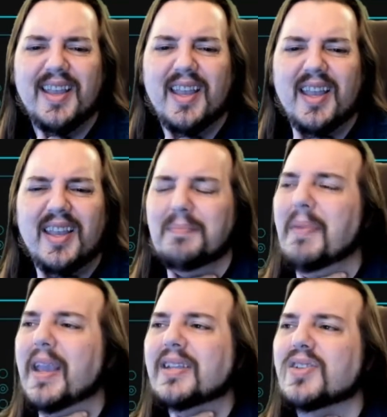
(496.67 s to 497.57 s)
it
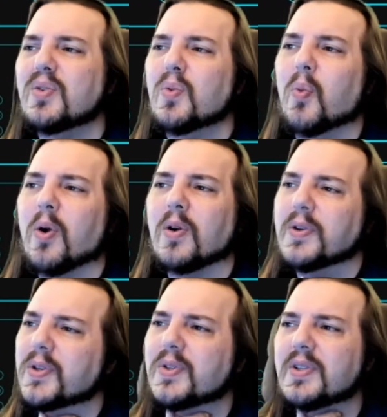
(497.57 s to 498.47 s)
makes you
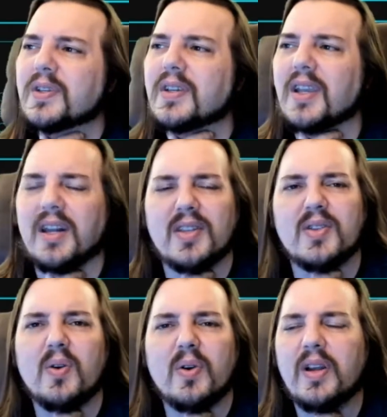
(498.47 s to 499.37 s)
worse in its
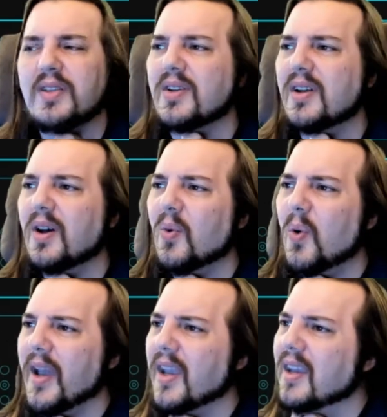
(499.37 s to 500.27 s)
own way.